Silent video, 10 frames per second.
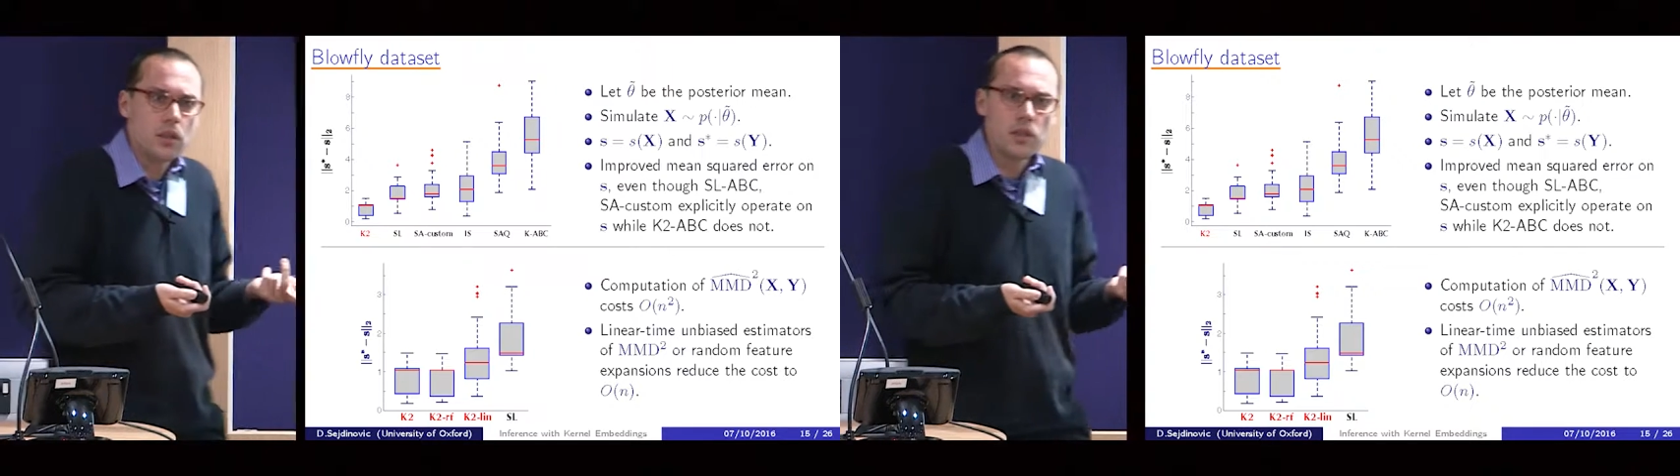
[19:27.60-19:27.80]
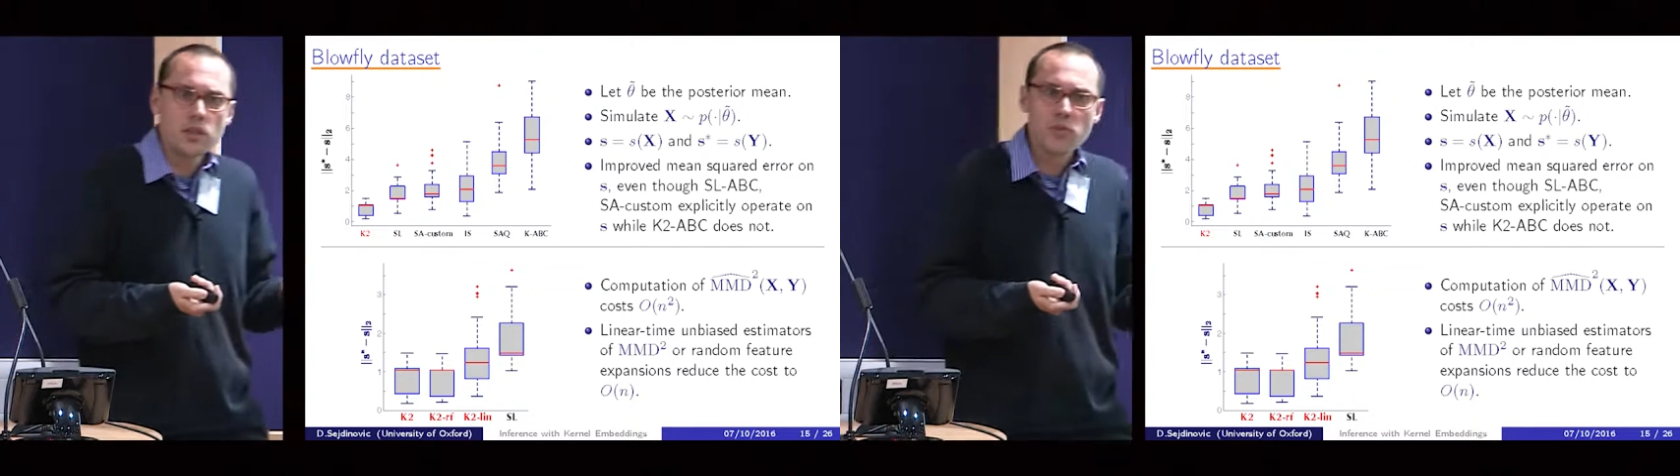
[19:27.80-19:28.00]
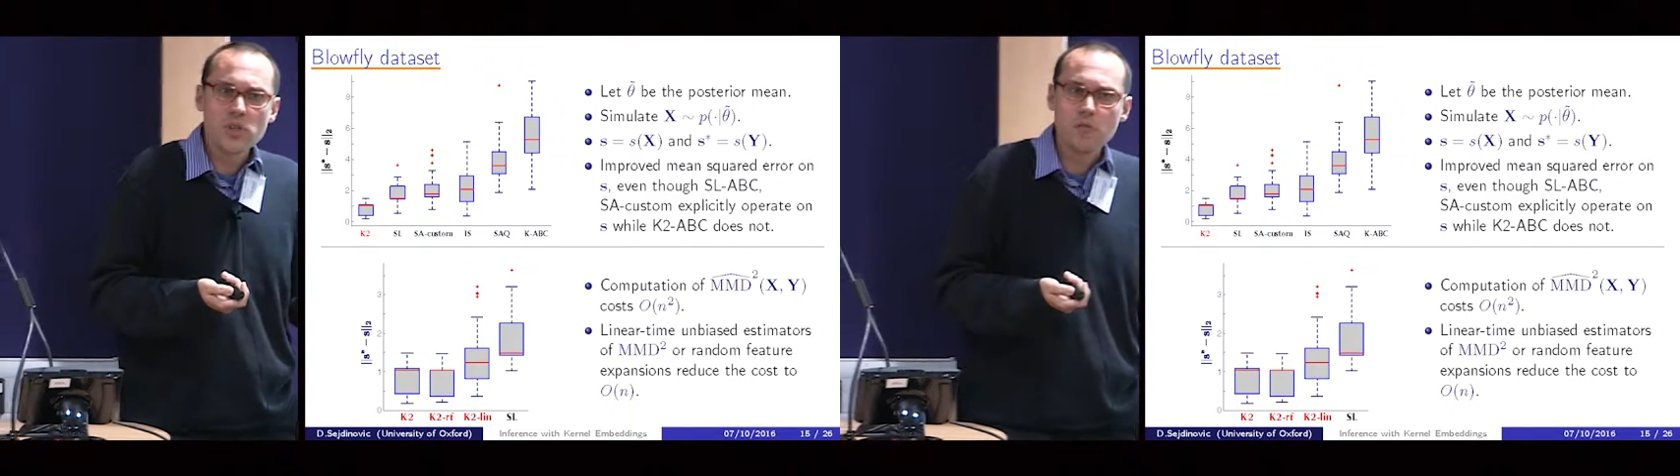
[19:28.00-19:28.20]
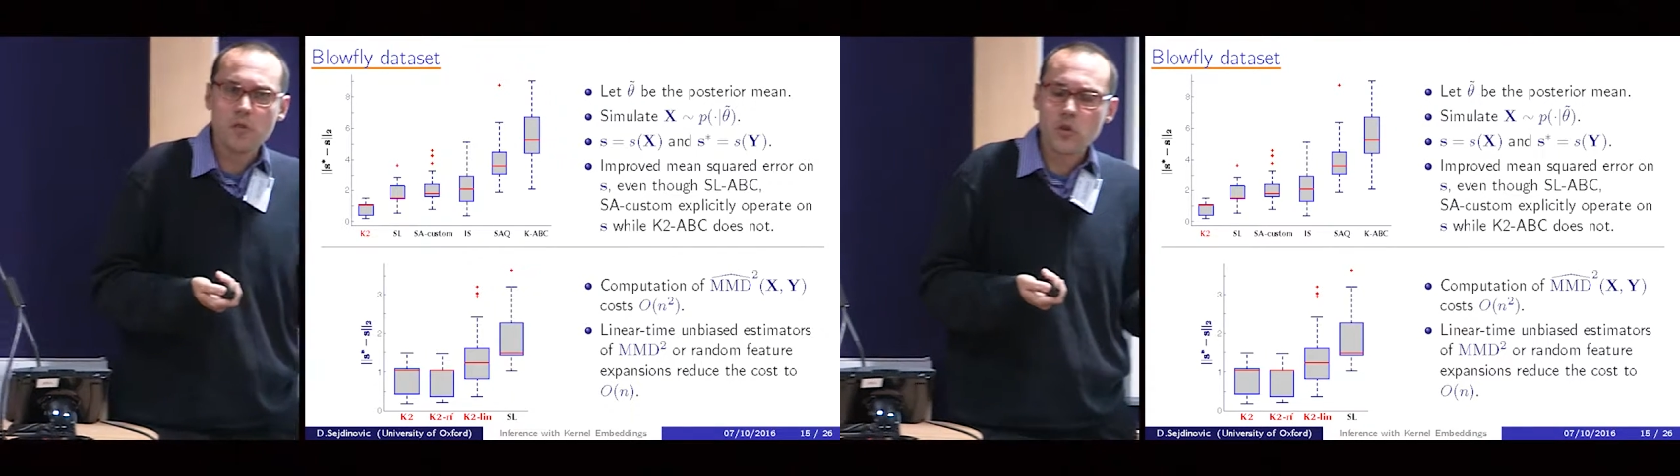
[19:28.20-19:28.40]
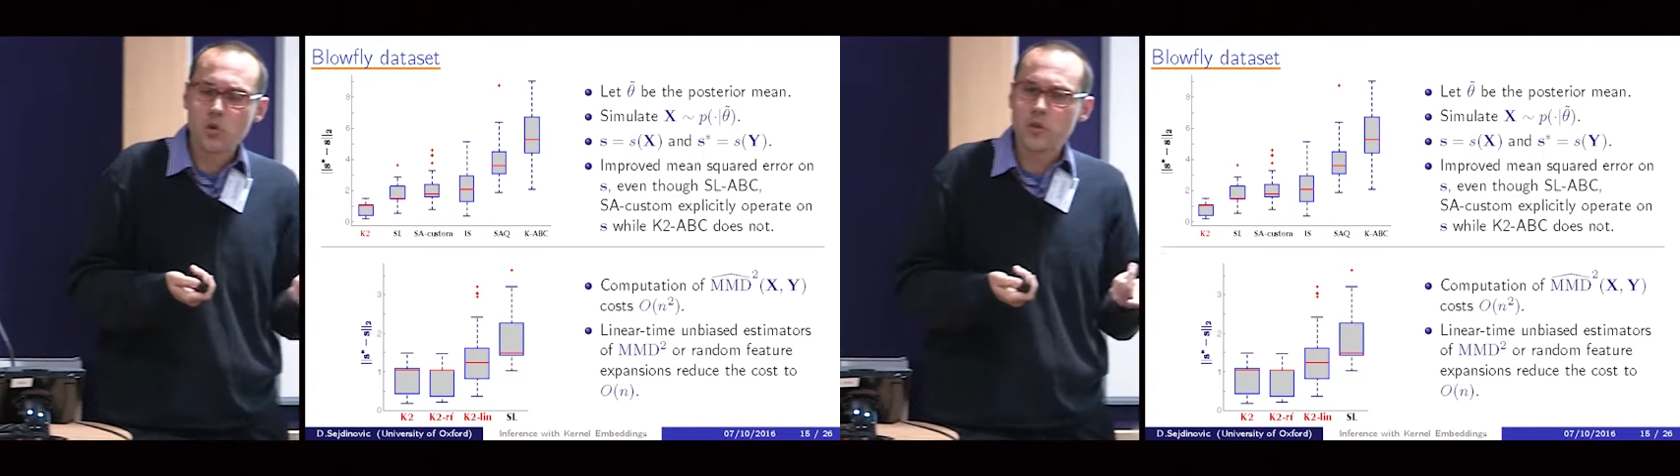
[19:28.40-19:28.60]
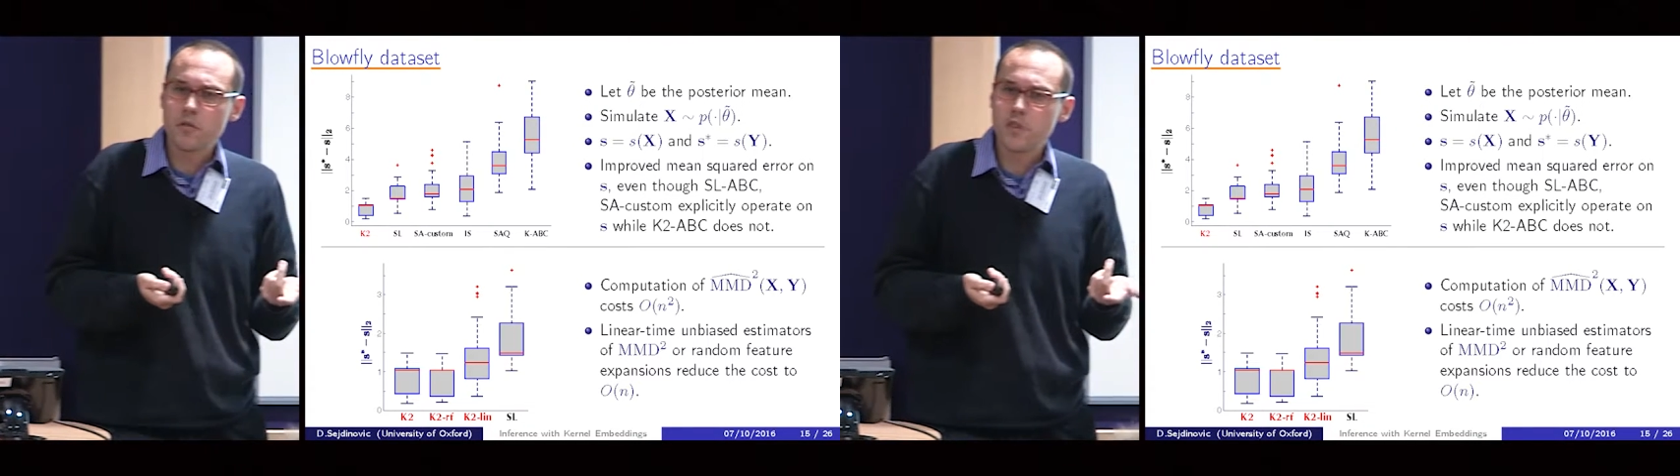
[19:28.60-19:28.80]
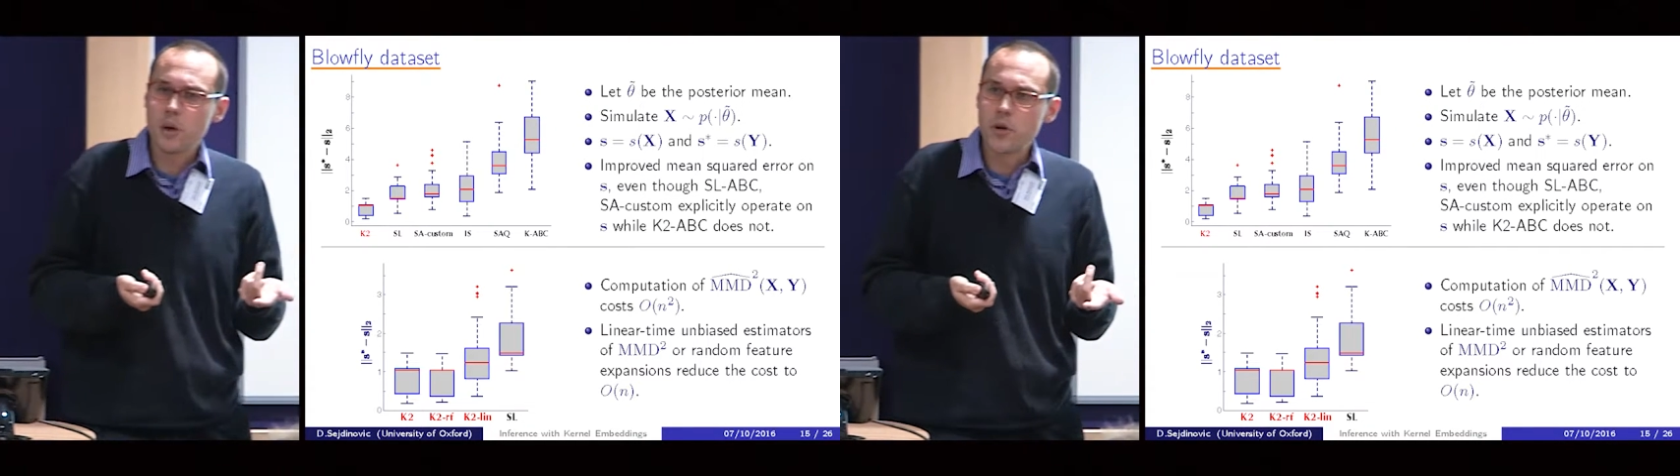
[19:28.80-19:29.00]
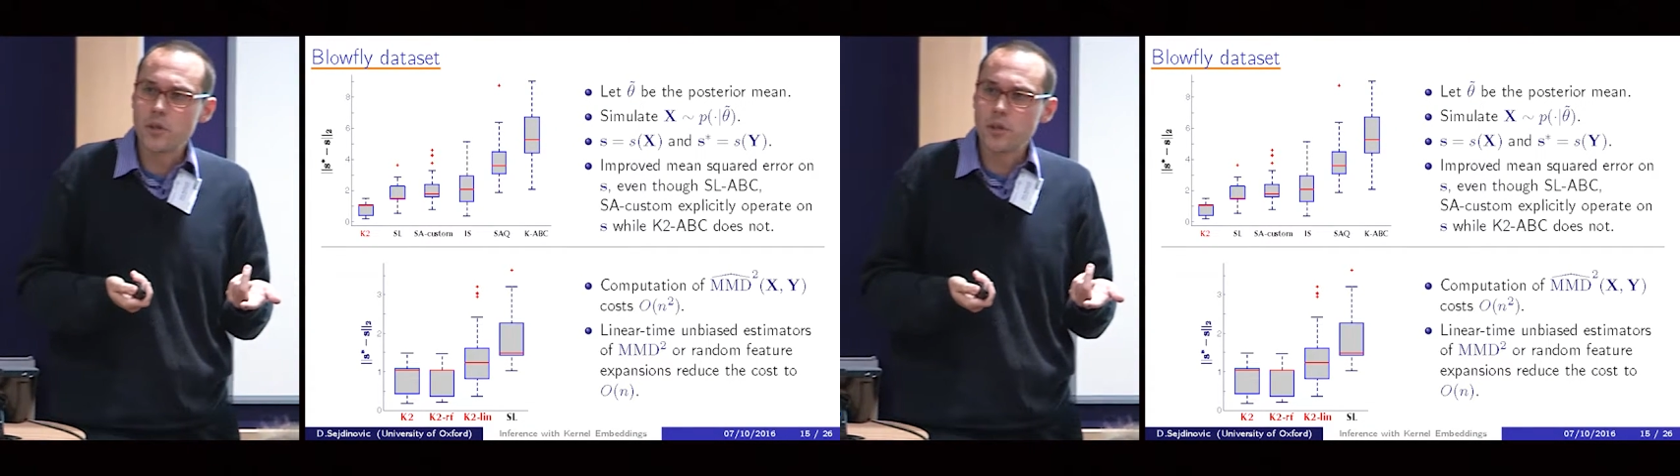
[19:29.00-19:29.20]
this specific choice of
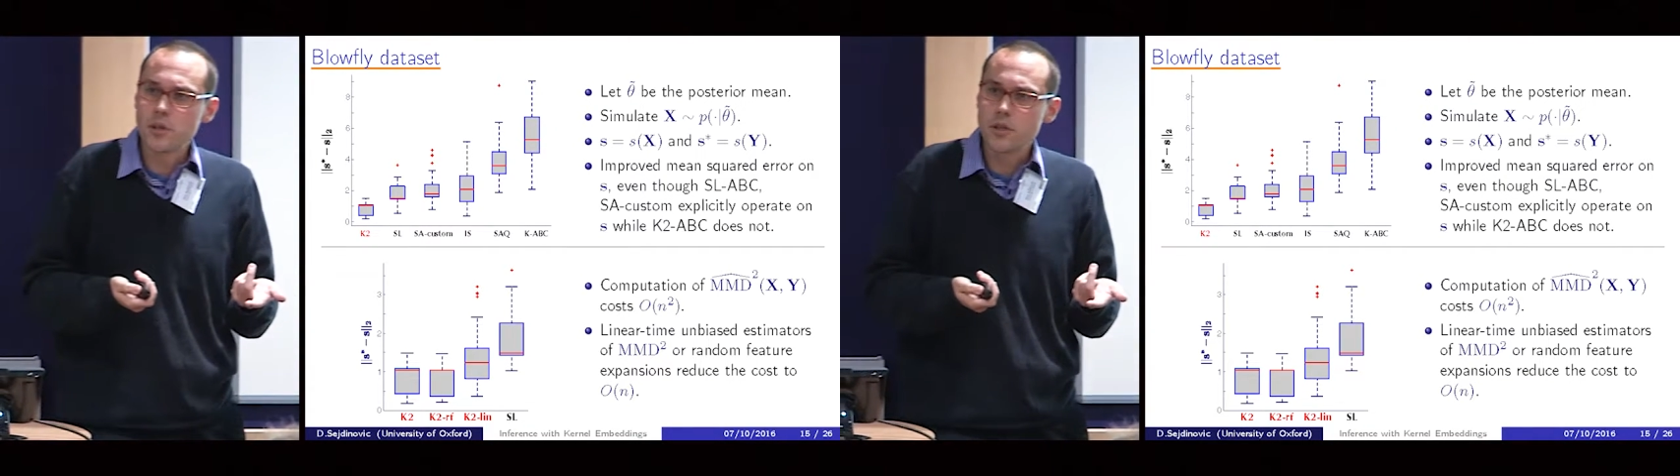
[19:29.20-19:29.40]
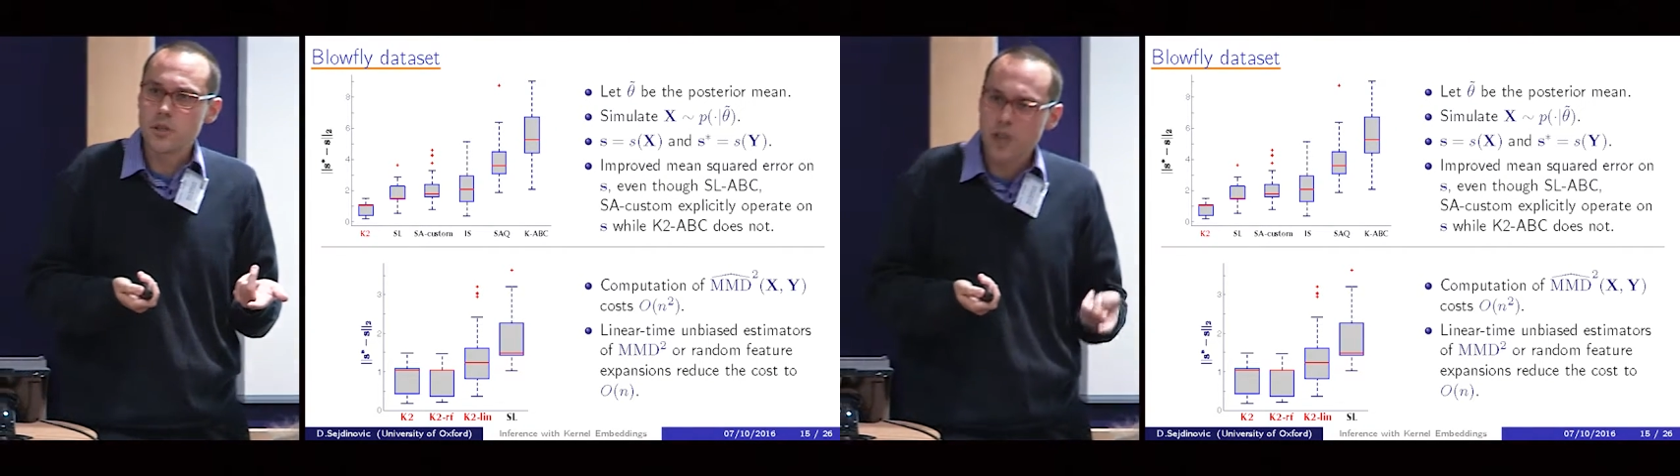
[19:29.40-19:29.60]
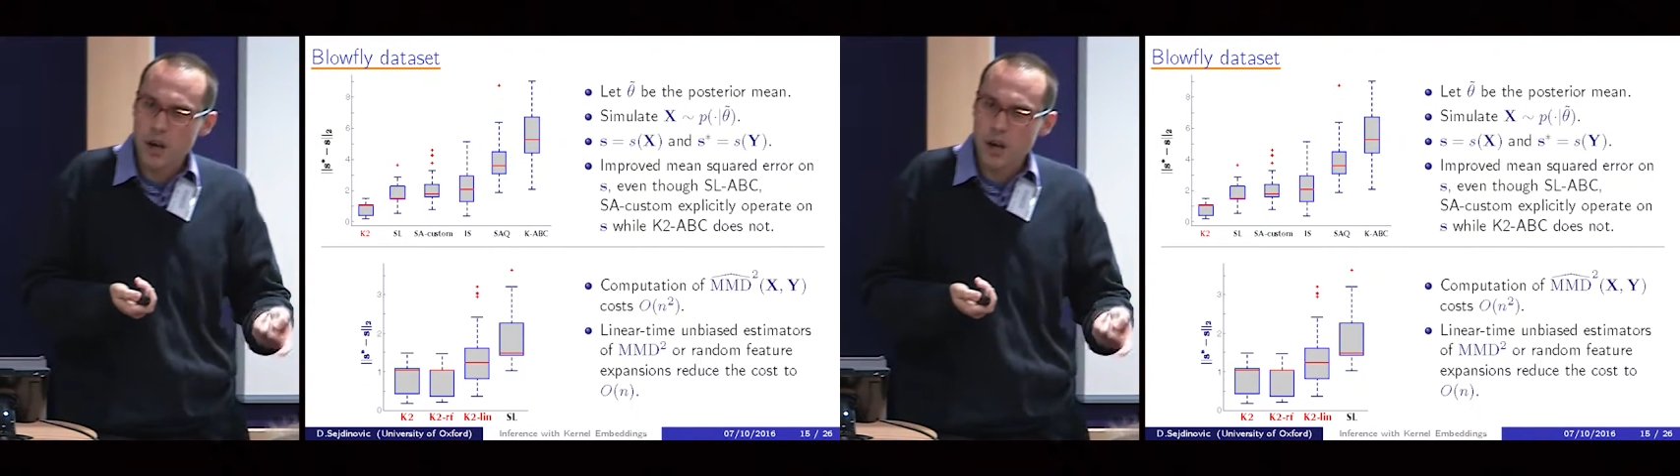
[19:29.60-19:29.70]
summary statistics.